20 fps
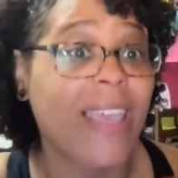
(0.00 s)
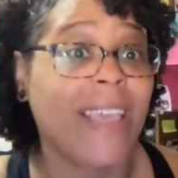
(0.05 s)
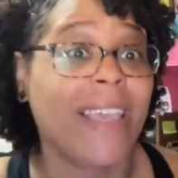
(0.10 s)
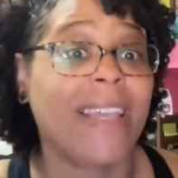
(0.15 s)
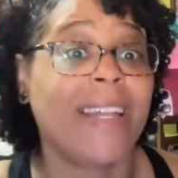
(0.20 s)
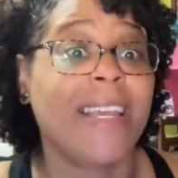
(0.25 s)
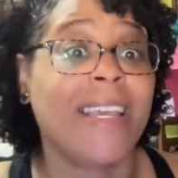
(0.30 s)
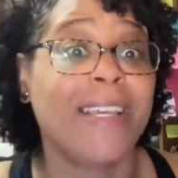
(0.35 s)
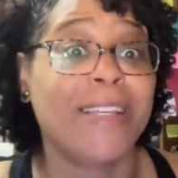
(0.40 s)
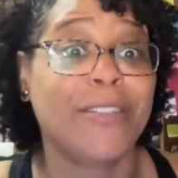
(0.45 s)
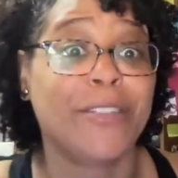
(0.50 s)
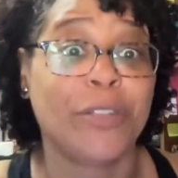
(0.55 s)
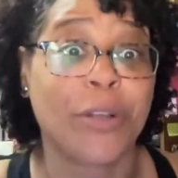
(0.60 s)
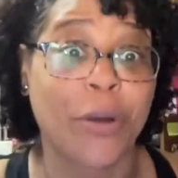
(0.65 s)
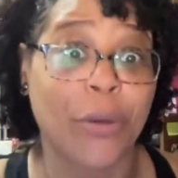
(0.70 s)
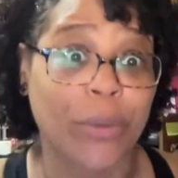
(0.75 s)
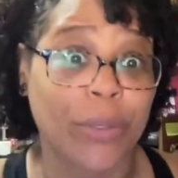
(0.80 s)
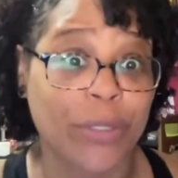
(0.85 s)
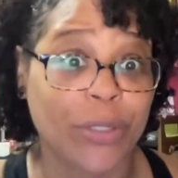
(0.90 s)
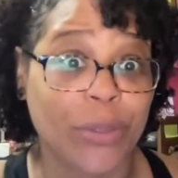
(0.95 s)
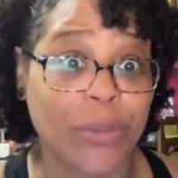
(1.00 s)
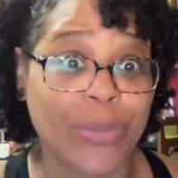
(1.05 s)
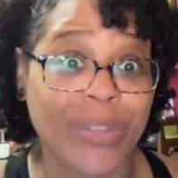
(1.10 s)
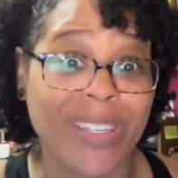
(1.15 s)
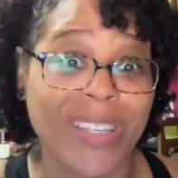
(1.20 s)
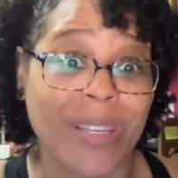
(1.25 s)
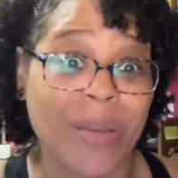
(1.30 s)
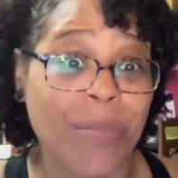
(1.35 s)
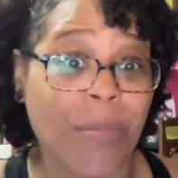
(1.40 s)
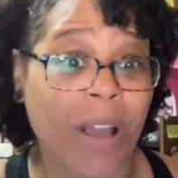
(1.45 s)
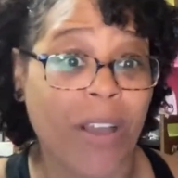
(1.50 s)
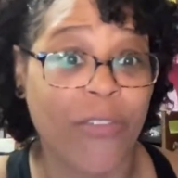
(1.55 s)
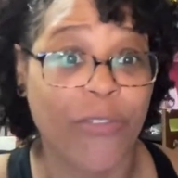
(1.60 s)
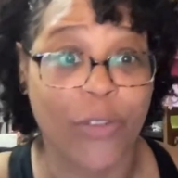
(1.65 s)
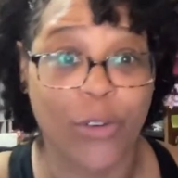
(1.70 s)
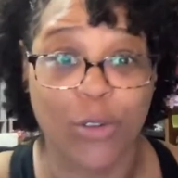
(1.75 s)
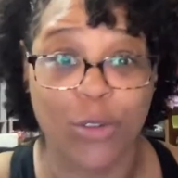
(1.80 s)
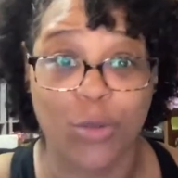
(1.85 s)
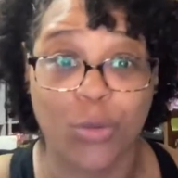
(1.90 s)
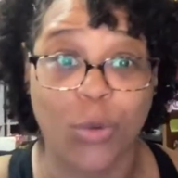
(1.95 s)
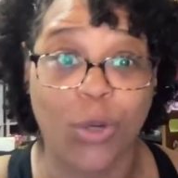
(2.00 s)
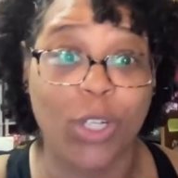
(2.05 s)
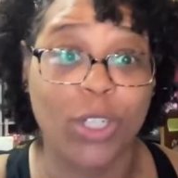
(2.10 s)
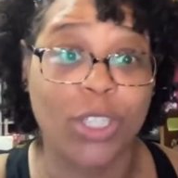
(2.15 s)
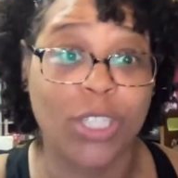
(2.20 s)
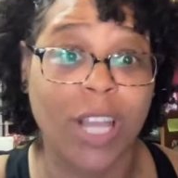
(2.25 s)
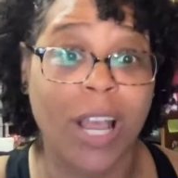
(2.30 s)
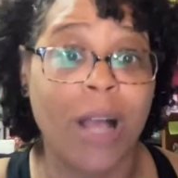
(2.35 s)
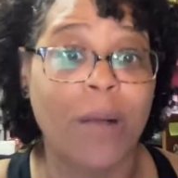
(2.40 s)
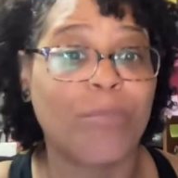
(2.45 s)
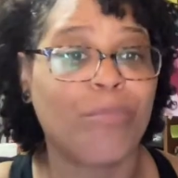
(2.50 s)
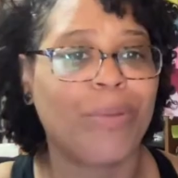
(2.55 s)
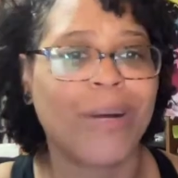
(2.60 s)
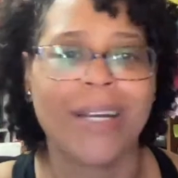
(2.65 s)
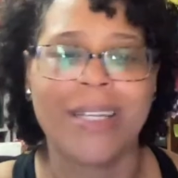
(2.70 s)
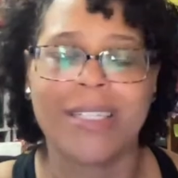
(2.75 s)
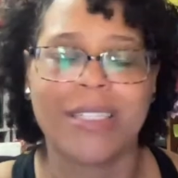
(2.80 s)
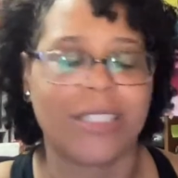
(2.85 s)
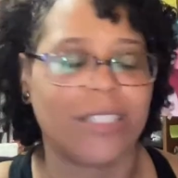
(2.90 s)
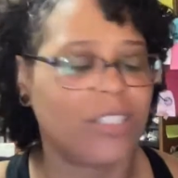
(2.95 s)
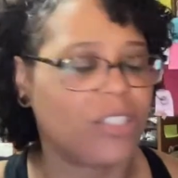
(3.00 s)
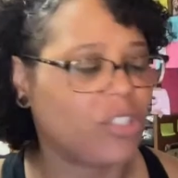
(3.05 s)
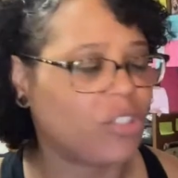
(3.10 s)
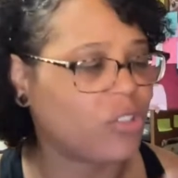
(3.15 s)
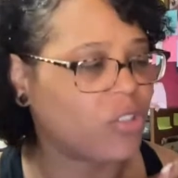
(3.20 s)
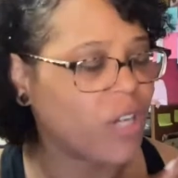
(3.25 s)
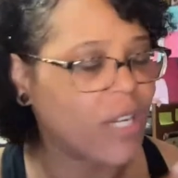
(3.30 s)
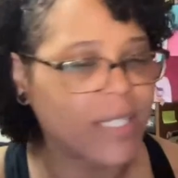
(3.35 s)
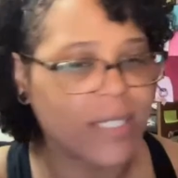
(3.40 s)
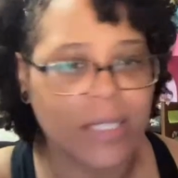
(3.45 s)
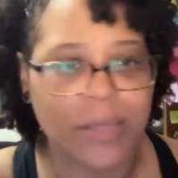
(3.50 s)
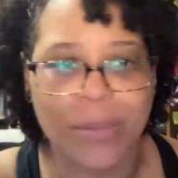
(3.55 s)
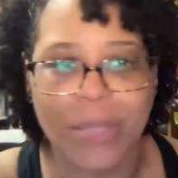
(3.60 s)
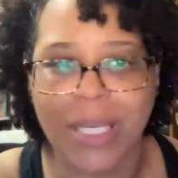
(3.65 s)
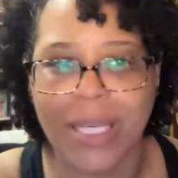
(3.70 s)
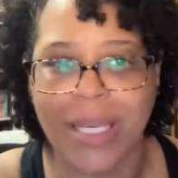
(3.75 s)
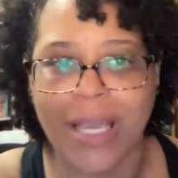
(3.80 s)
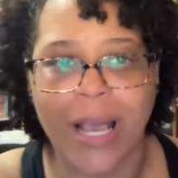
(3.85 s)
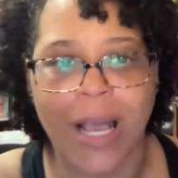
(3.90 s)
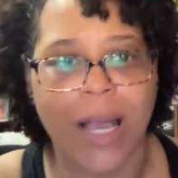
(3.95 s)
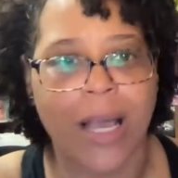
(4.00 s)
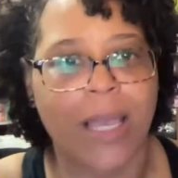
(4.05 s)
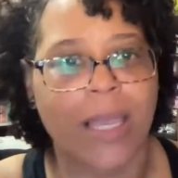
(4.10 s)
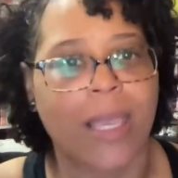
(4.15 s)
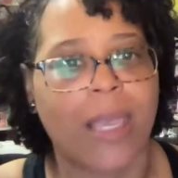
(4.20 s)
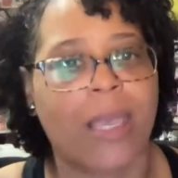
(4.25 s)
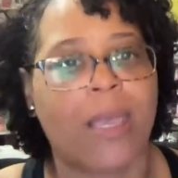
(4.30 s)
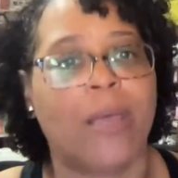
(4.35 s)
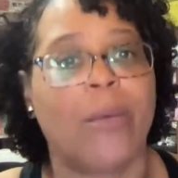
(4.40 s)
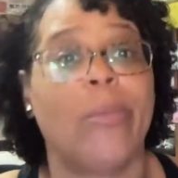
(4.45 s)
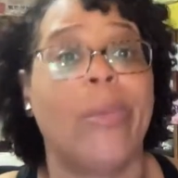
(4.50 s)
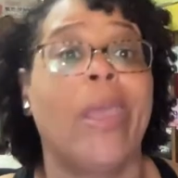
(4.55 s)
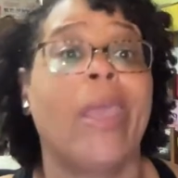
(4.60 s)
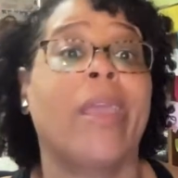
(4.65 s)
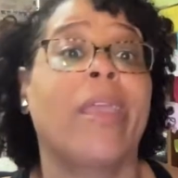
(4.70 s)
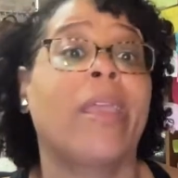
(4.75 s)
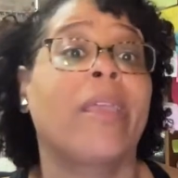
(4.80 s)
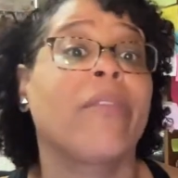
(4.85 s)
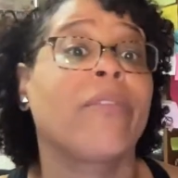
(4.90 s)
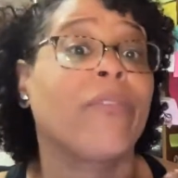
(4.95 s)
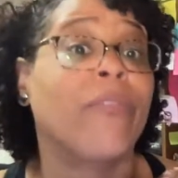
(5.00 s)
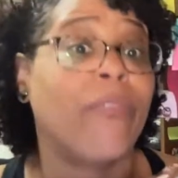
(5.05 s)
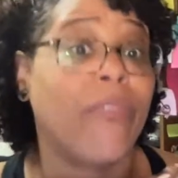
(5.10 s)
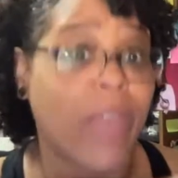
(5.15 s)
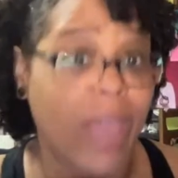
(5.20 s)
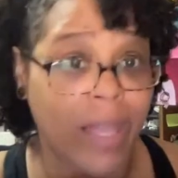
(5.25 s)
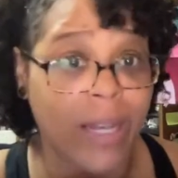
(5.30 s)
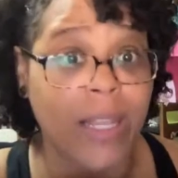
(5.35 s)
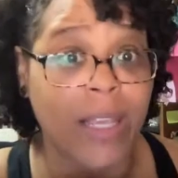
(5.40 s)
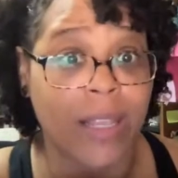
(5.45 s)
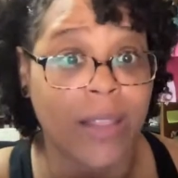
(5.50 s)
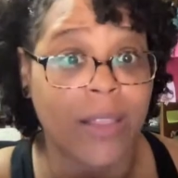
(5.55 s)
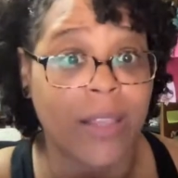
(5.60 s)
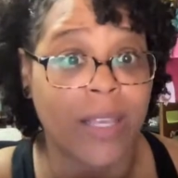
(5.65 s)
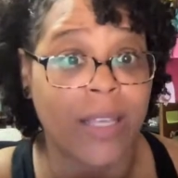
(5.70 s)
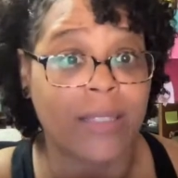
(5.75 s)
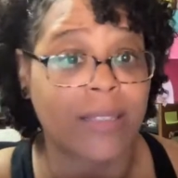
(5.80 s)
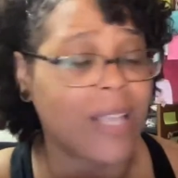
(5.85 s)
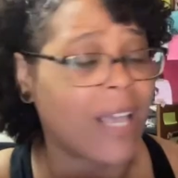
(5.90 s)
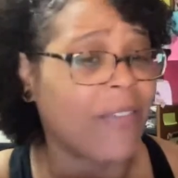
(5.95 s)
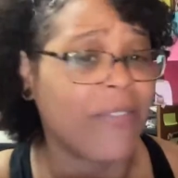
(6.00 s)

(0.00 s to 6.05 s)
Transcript: It is going to be my first workshop, but Trust me, I am a vet in this.